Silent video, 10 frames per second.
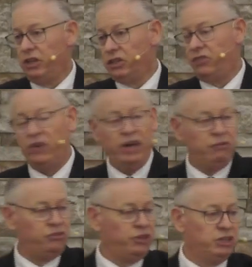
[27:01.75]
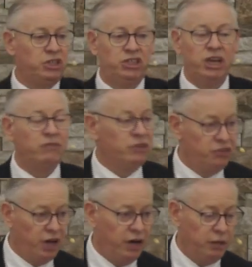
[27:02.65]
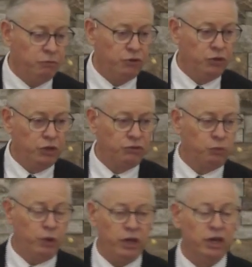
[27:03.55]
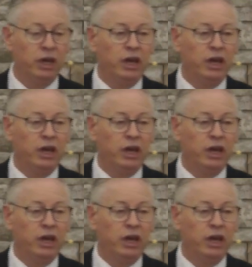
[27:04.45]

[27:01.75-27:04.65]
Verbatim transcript: five, six, seven times this week,